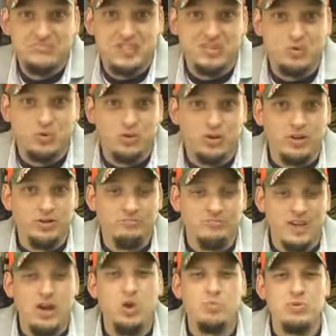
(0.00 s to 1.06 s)
doesn't work.
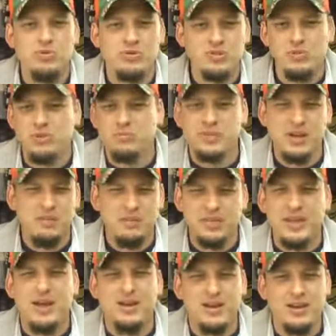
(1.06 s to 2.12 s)
I hope you see what I'm saying
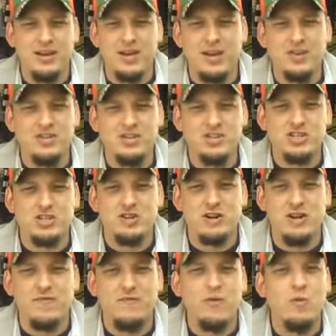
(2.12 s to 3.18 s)
with that. It's just
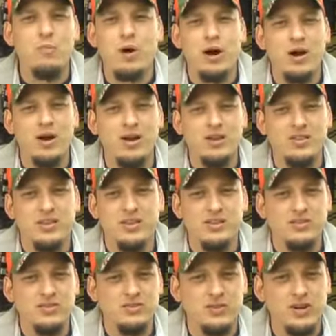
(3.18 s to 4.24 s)
a faux pas in the
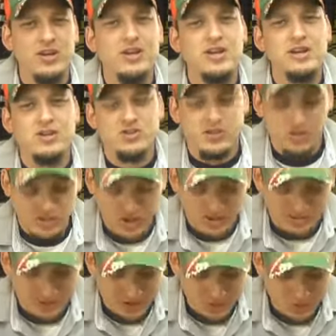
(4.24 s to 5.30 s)
industry. So you
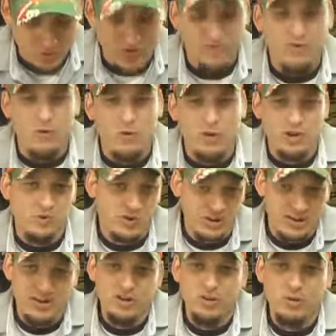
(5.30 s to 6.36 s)
definitely do want to forward. You
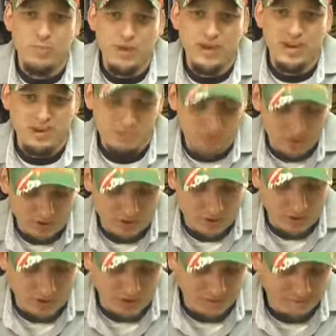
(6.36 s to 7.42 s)
want to get a domain name, you want to
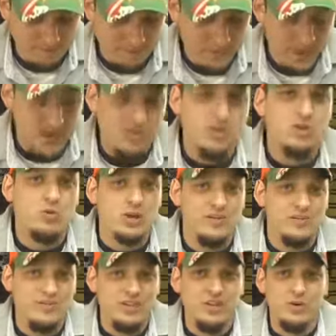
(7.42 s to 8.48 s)
forward it, and then you
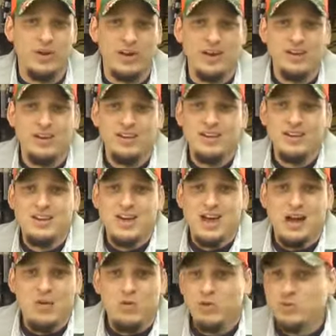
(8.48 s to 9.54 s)
want to video it.
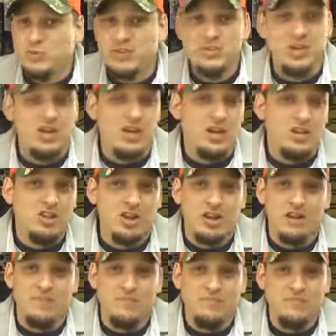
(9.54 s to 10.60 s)
Which means,
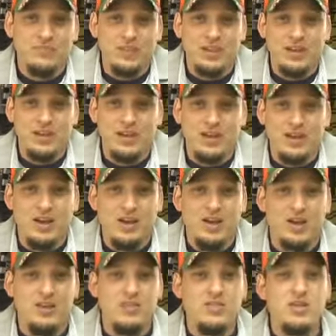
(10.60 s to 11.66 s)
look,
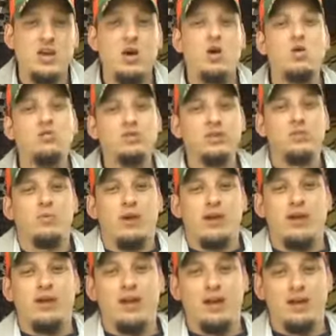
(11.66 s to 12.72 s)
the only
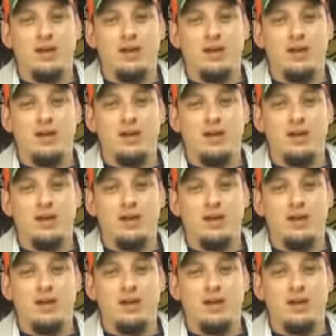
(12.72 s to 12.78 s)
way